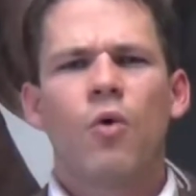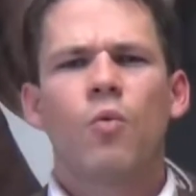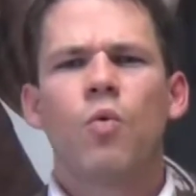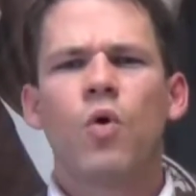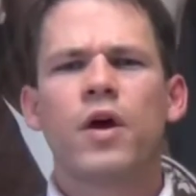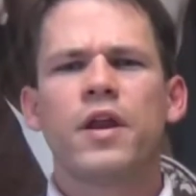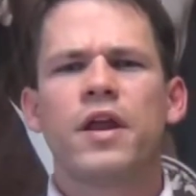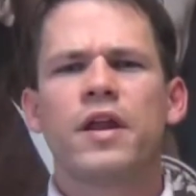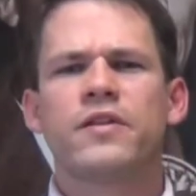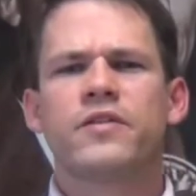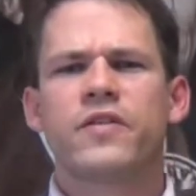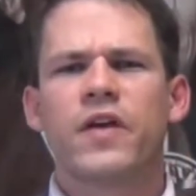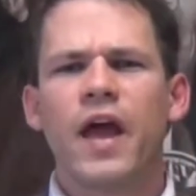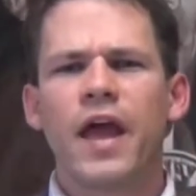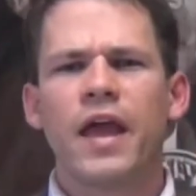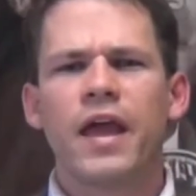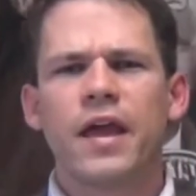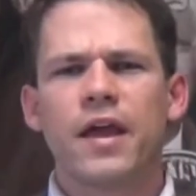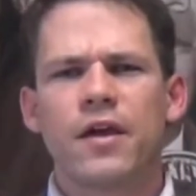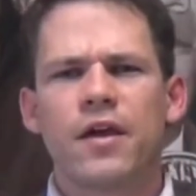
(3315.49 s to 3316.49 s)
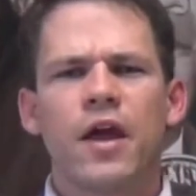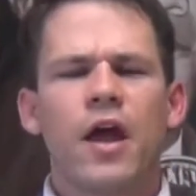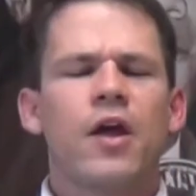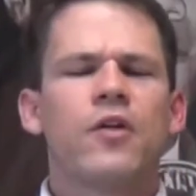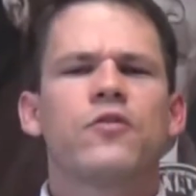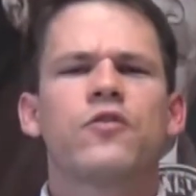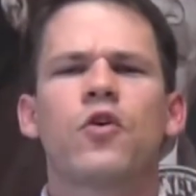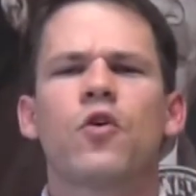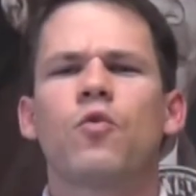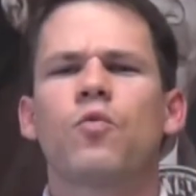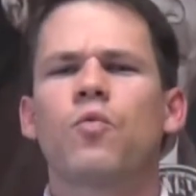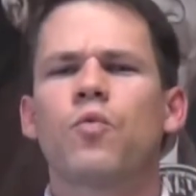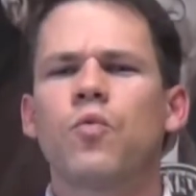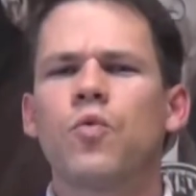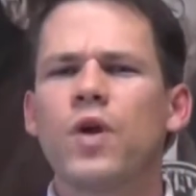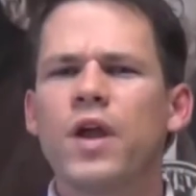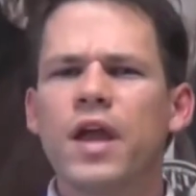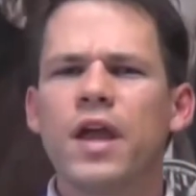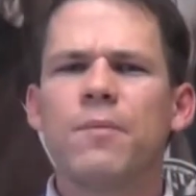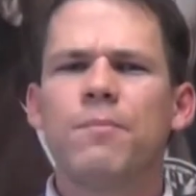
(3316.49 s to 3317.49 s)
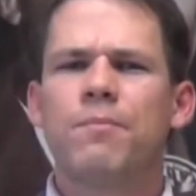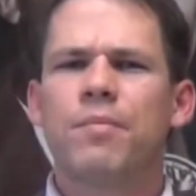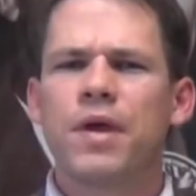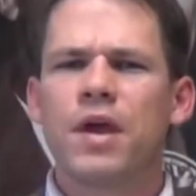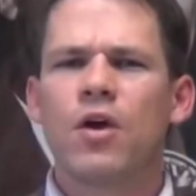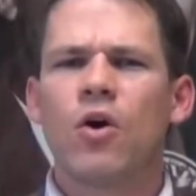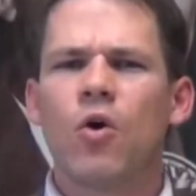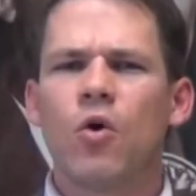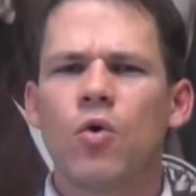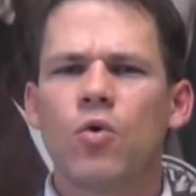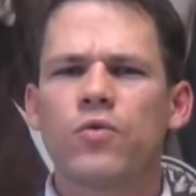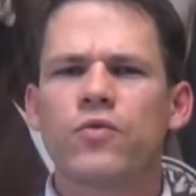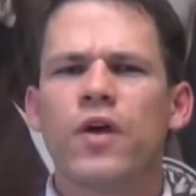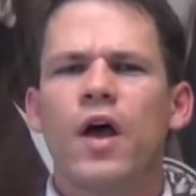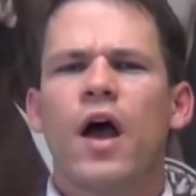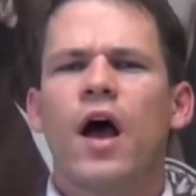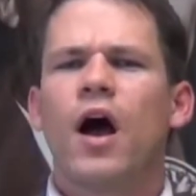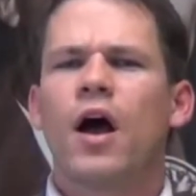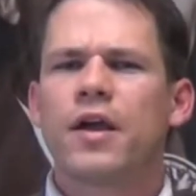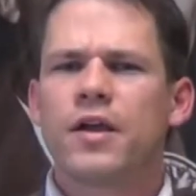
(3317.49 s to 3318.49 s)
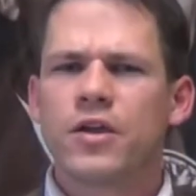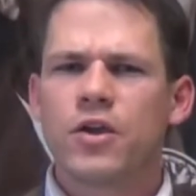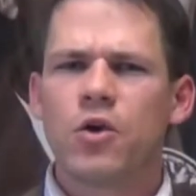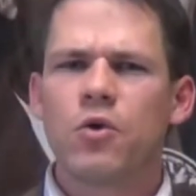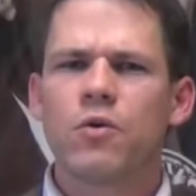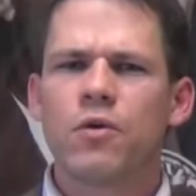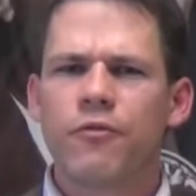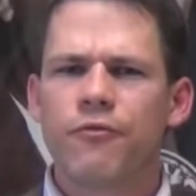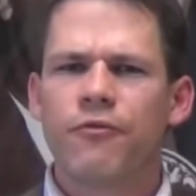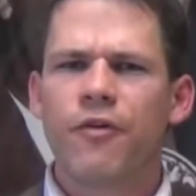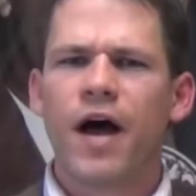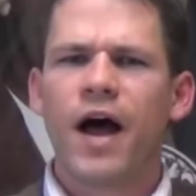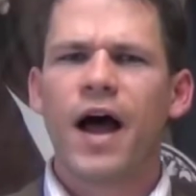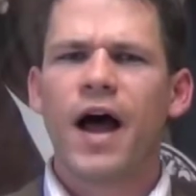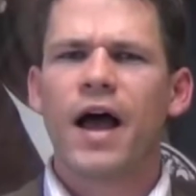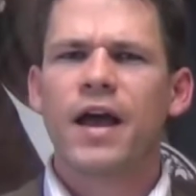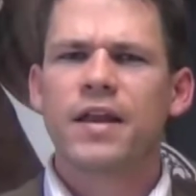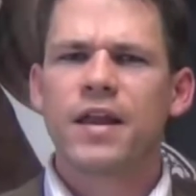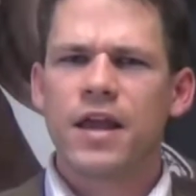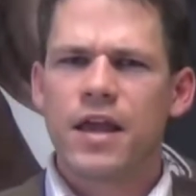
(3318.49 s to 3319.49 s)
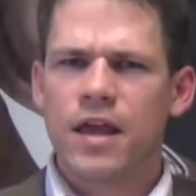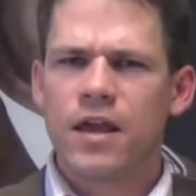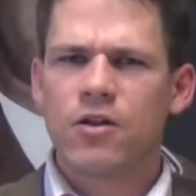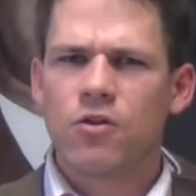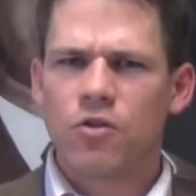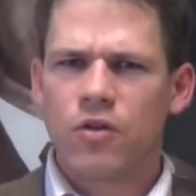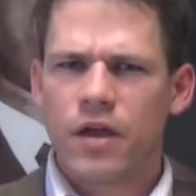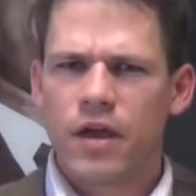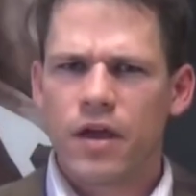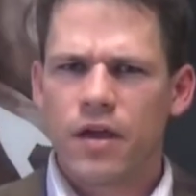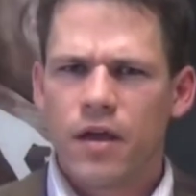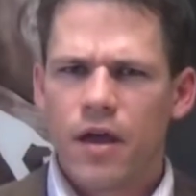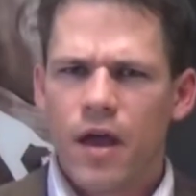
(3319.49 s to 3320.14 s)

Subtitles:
would it take to rebuild a unified Italy?